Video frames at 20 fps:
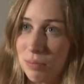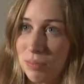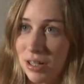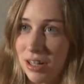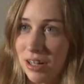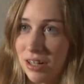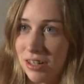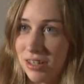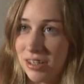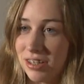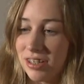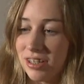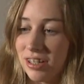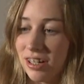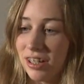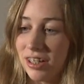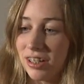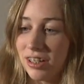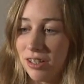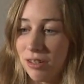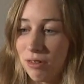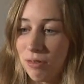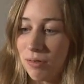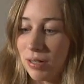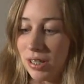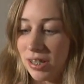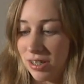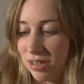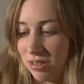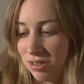because
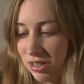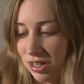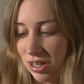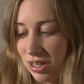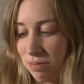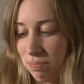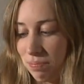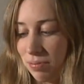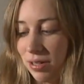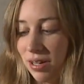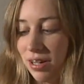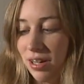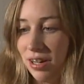it's cheap,